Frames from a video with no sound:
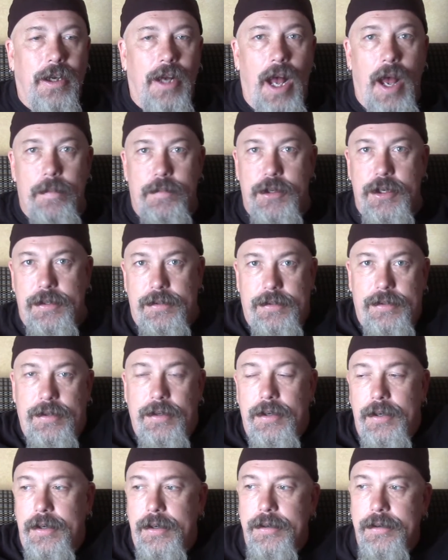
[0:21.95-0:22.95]
options
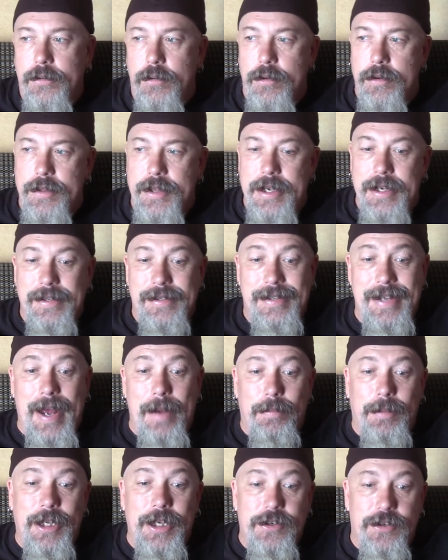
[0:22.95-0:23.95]
or the
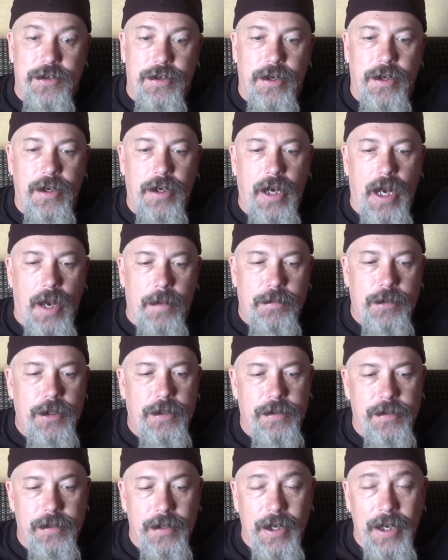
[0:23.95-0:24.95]
established
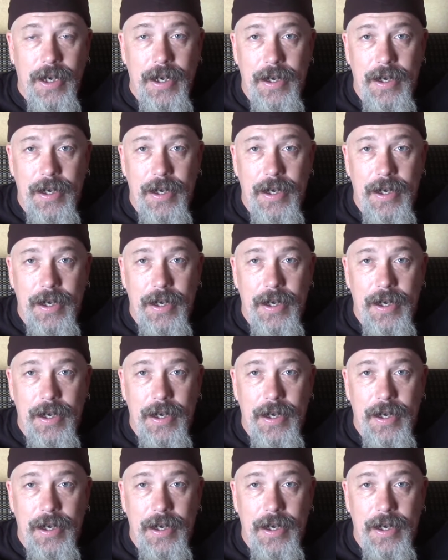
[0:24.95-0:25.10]
options.